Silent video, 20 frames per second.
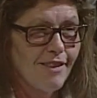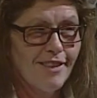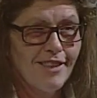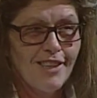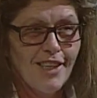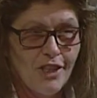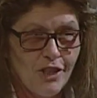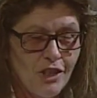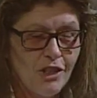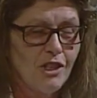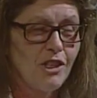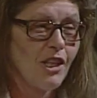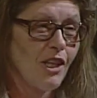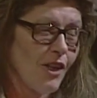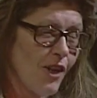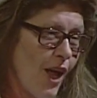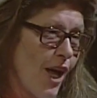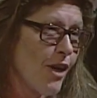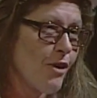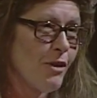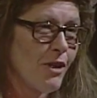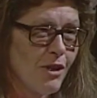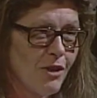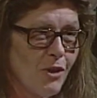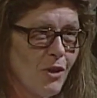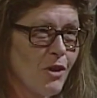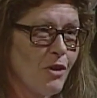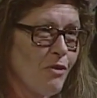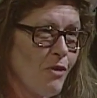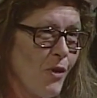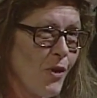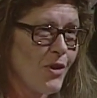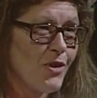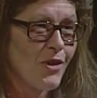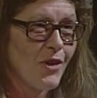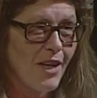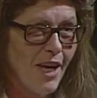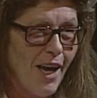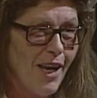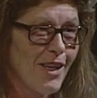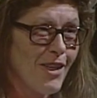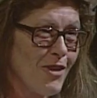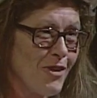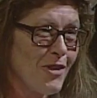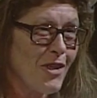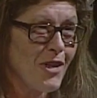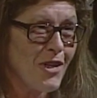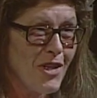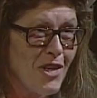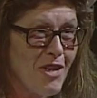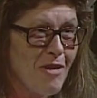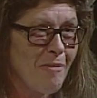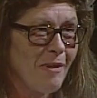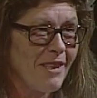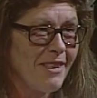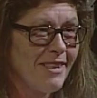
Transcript: they just did a lot of research for us on how to use curcumin.